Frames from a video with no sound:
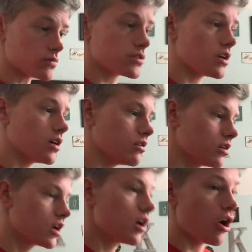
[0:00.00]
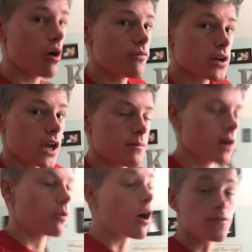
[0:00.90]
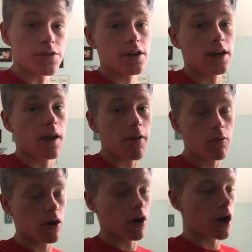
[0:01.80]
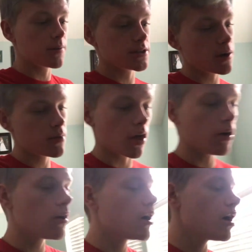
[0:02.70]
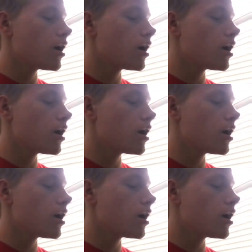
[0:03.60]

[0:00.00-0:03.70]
So hopefully it came out well. If you think it came out well, comment down below.